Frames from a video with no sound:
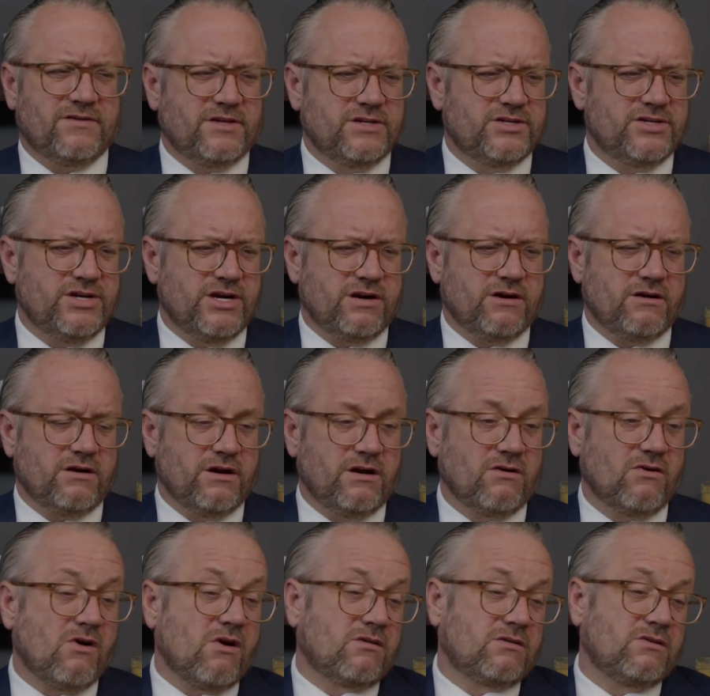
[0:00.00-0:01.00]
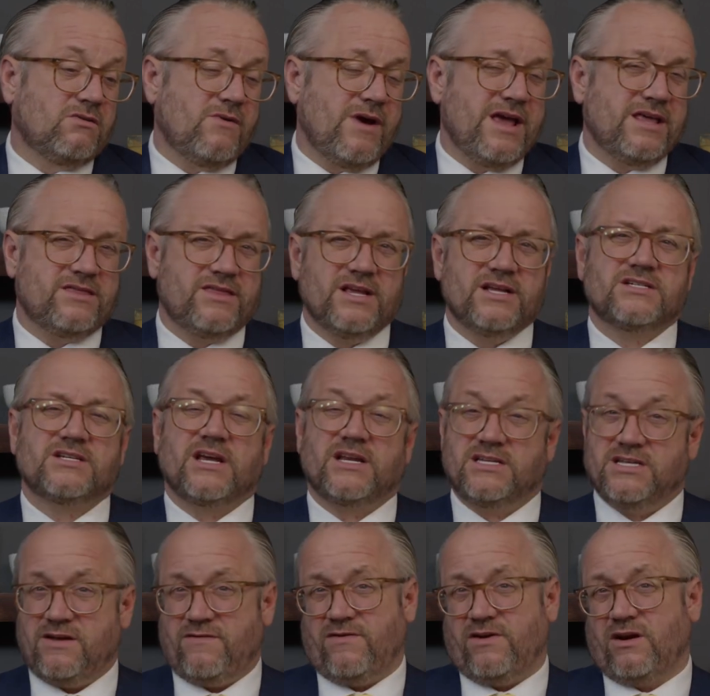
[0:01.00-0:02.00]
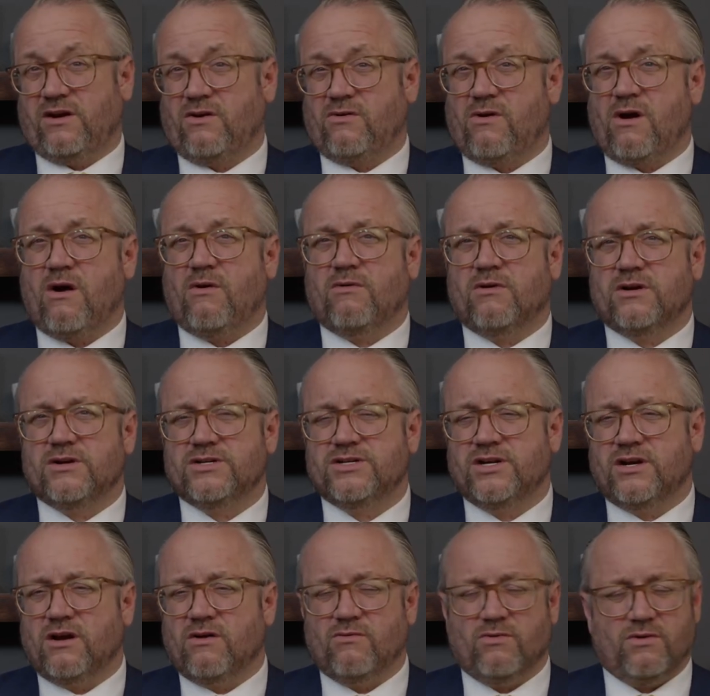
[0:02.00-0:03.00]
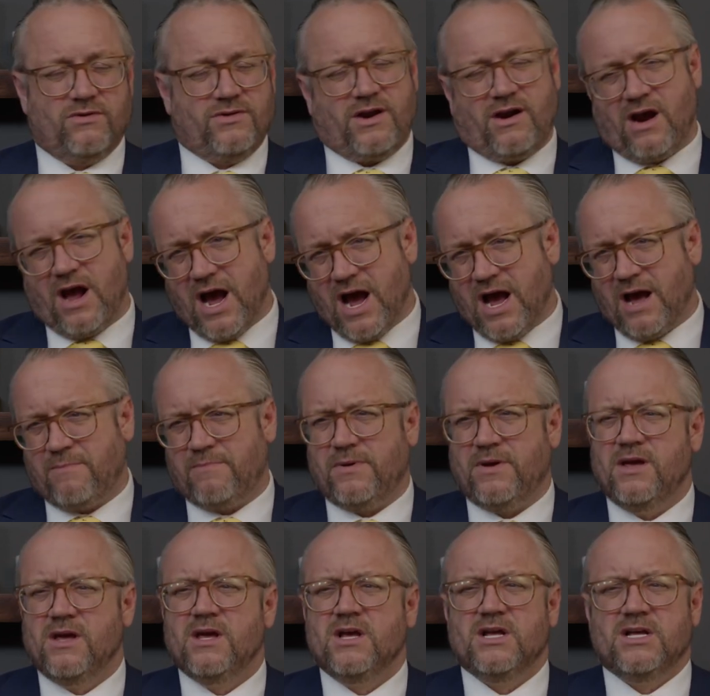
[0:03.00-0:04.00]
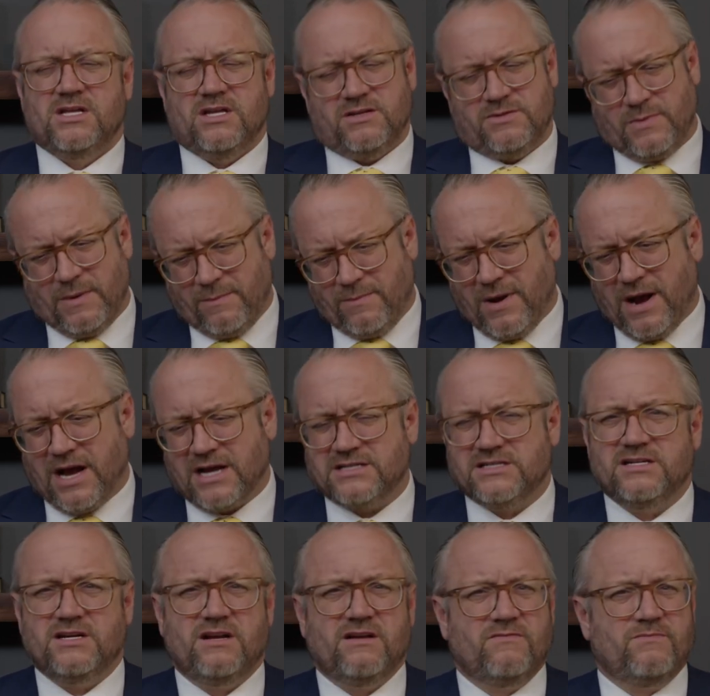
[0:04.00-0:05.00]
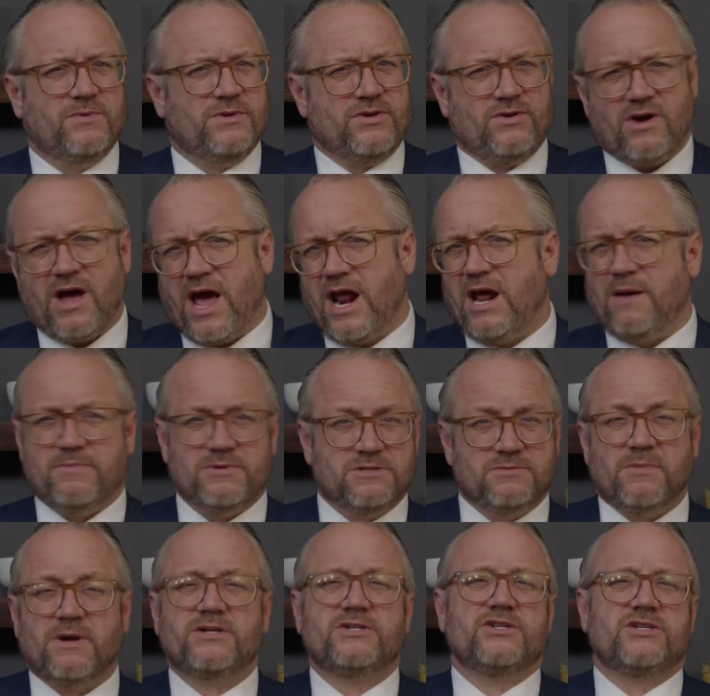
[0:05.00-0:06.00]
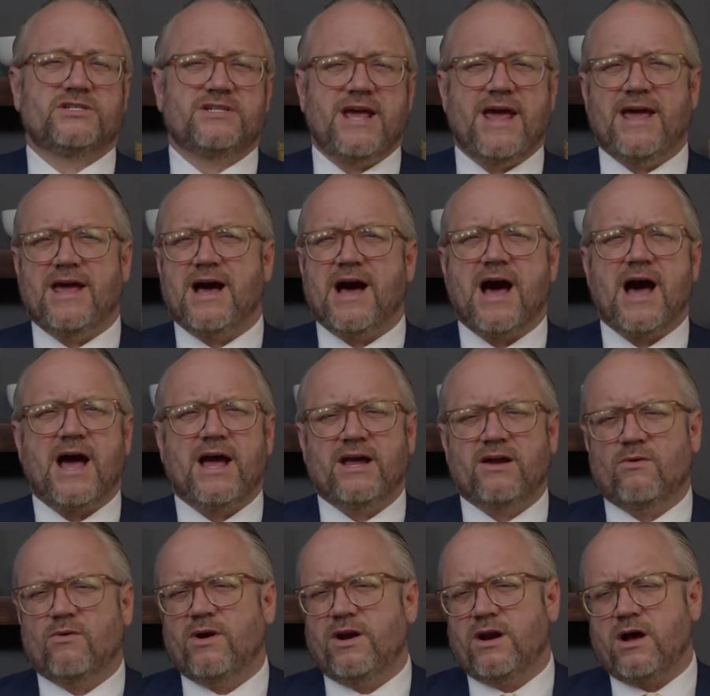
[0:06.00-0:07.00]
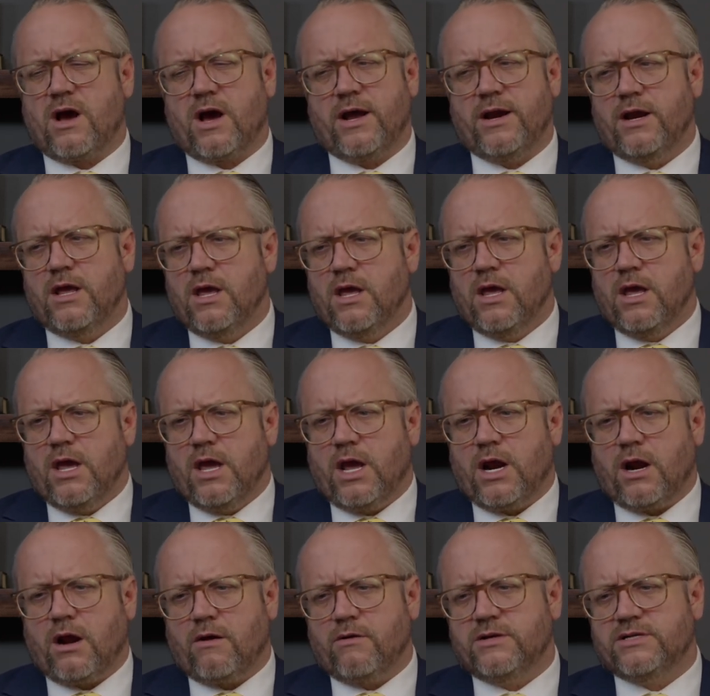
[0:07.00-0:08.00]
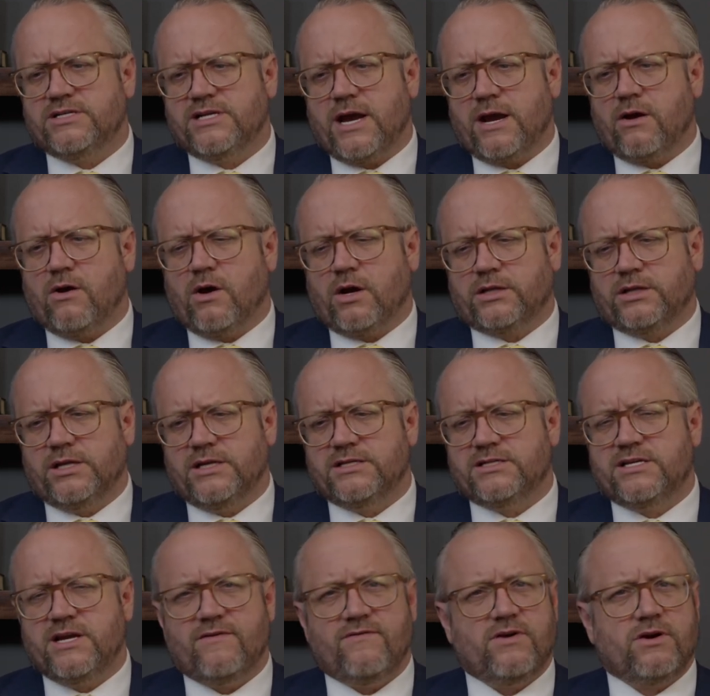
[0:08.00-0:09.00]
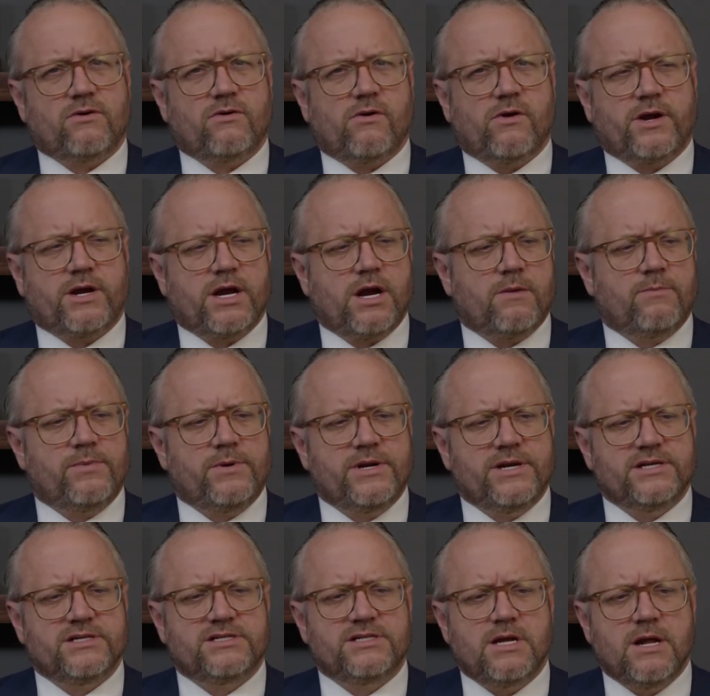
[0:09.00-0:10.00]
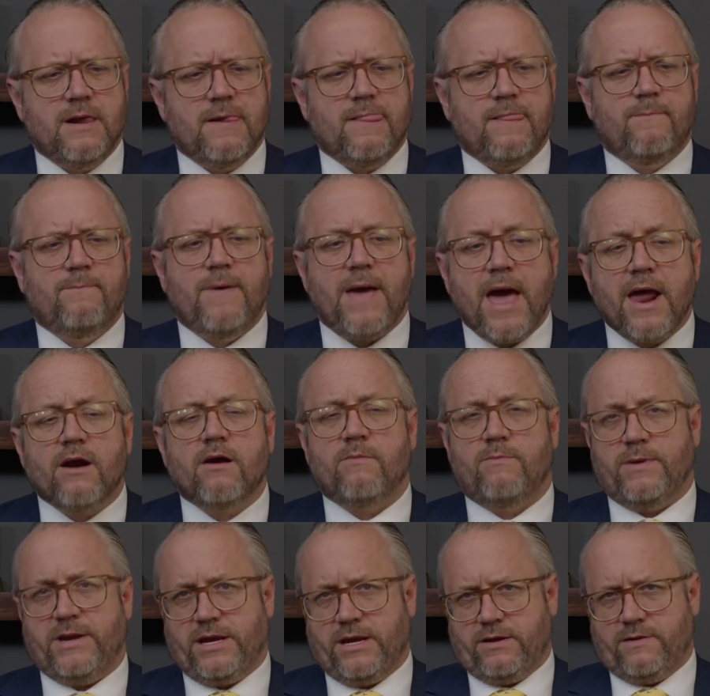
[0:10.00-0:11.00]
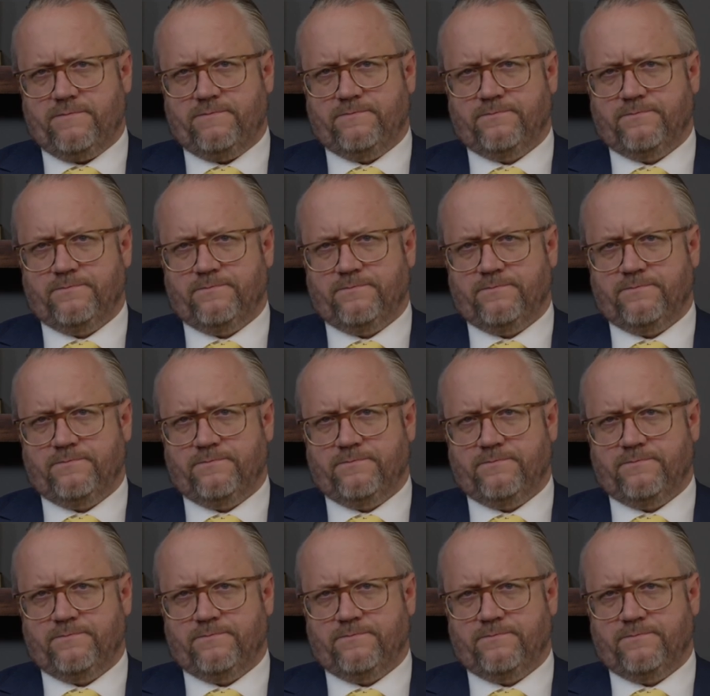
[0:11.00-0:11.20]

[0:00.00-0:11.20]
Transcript: of this year. And along the way, things like dividend growers, you go, well, they're up. It's been positive, but they're not up as much as A I and whatnot. And I always say, look, these dividend growing companies better be